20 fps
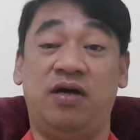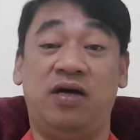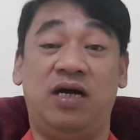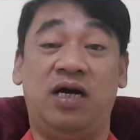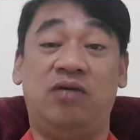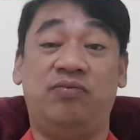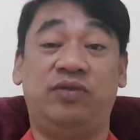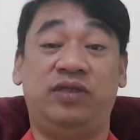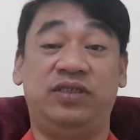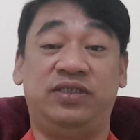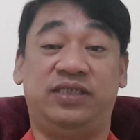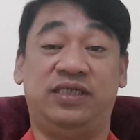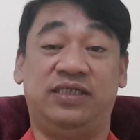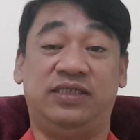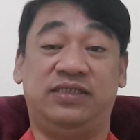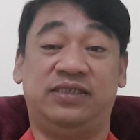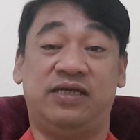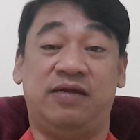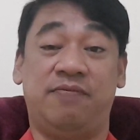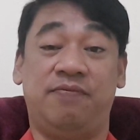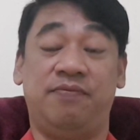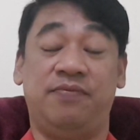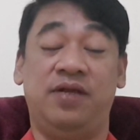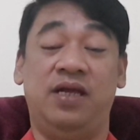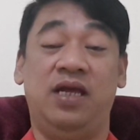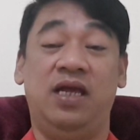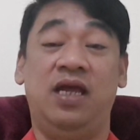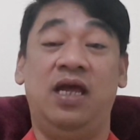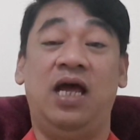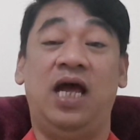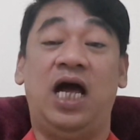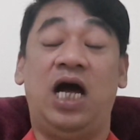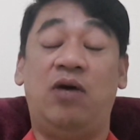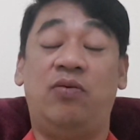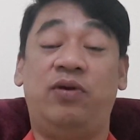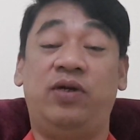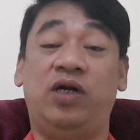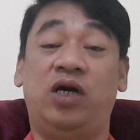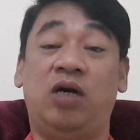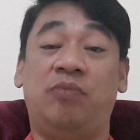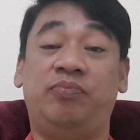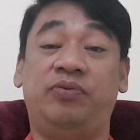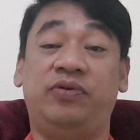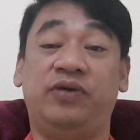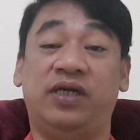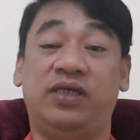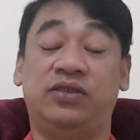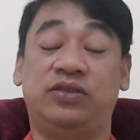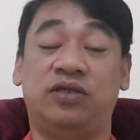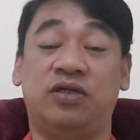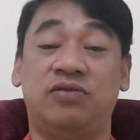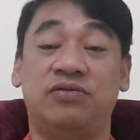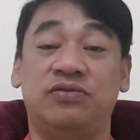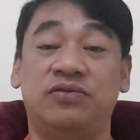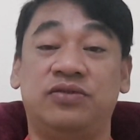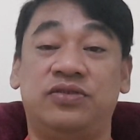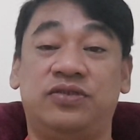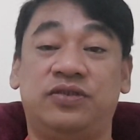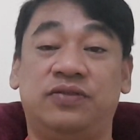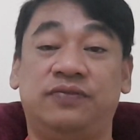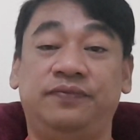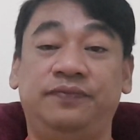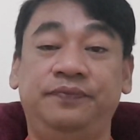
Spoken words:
our system, our operations,